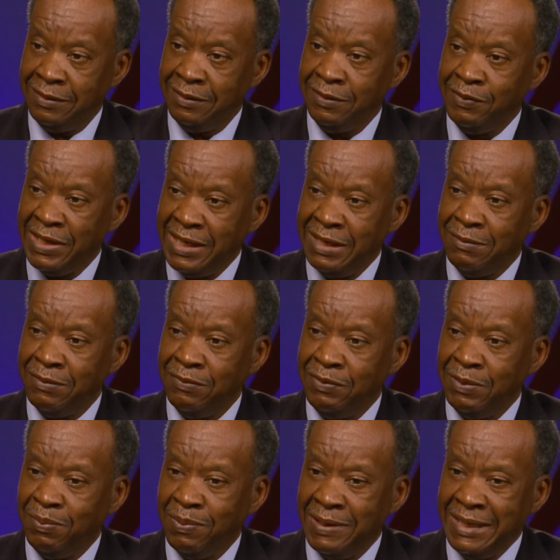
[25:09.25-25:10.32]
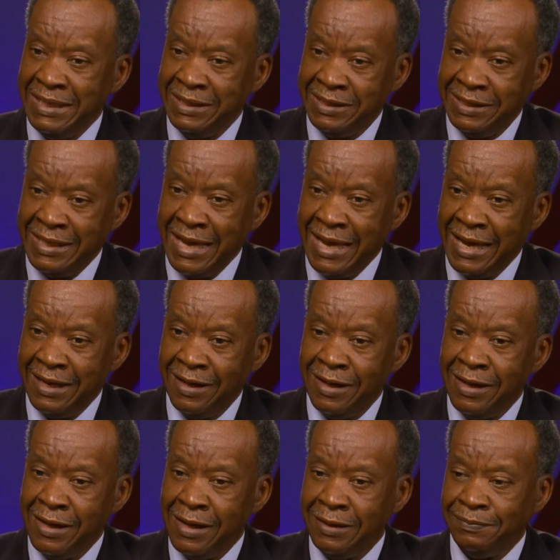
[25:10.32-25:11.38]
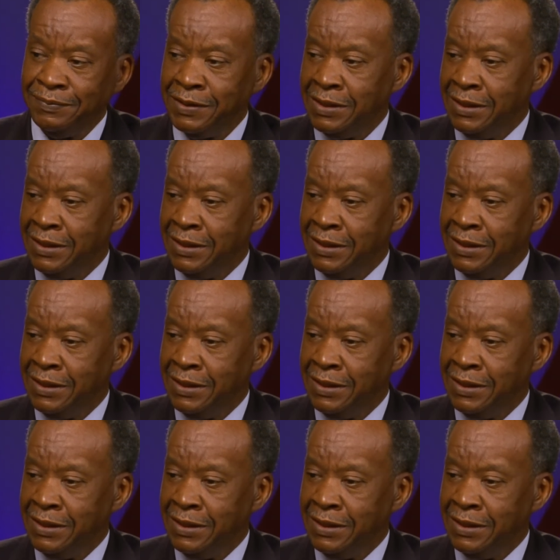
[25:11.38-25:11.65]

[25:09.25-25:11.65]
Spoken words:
You can't ever replace that